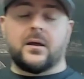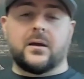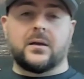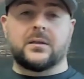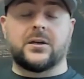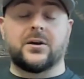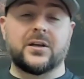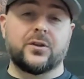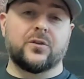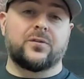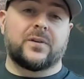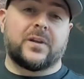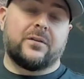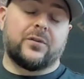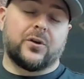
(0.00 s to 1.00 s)
Now, another
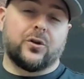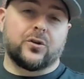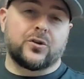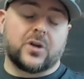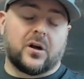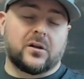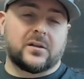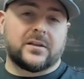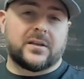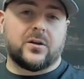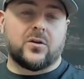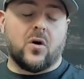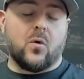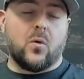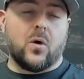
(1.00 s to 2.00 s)
flavor in your chocolate that you
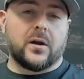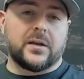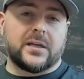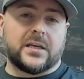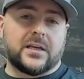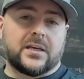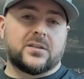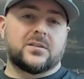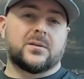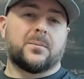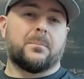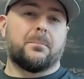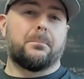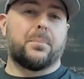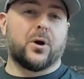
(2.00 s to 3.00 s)
don't want is
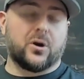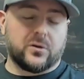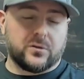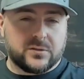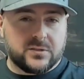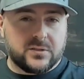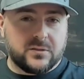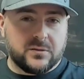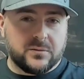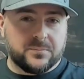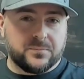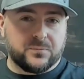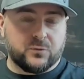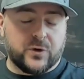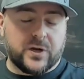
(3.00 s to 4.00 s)
burnt,
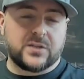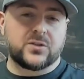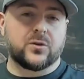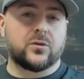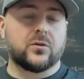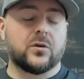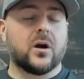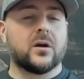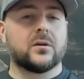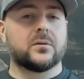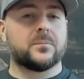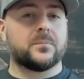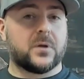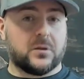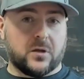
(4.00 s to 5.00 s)
right? So there
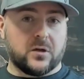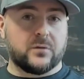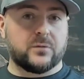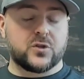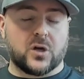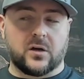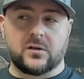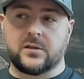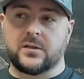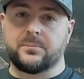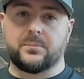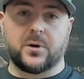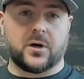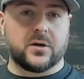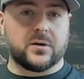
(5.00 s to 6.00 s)
are a lot of
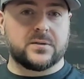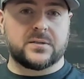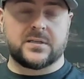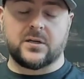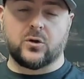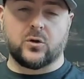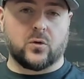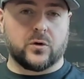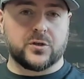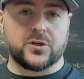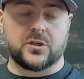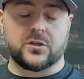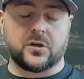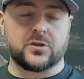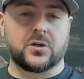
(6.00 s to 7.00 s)
chocolate bars, single
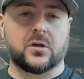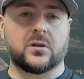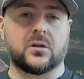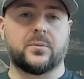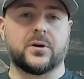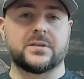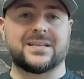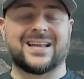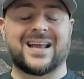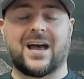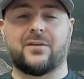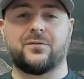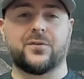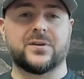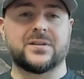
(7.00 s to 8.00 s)
origin dark chocolate bars that
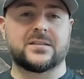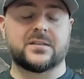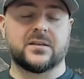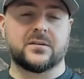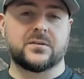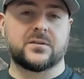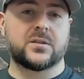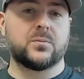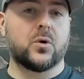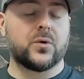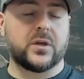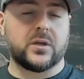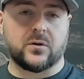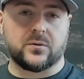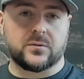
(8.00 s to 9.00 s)
have, for instance,
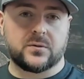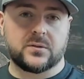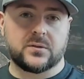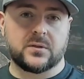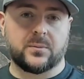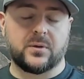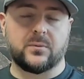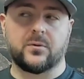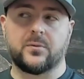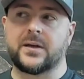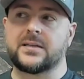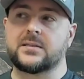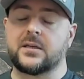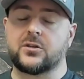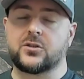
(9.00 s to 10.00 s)
smoky notes. Some people
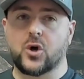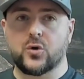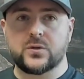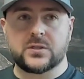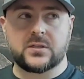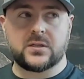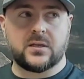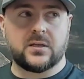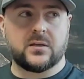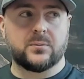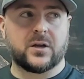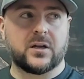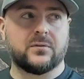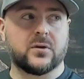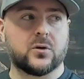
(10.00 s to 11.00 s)
might say toasty,
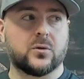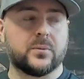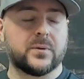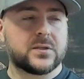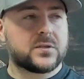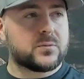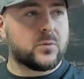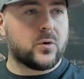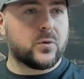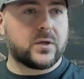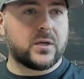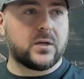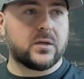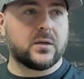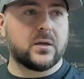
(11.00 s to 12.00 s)
might even go a bit
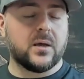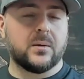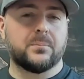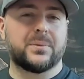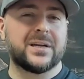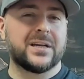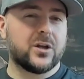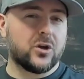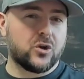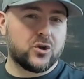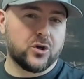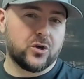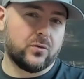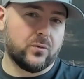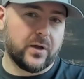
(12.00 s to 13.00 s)
smoky, but in a
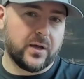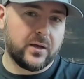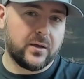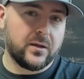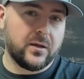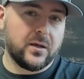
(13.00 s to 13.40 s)
good way.